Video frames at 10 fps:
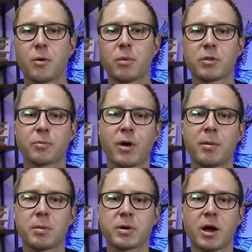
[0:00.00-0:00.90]
but the
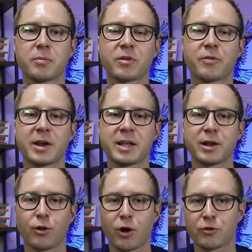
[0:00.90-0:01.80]
problem comes if I need
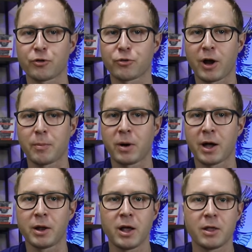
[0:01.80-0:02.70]
a larger tripod.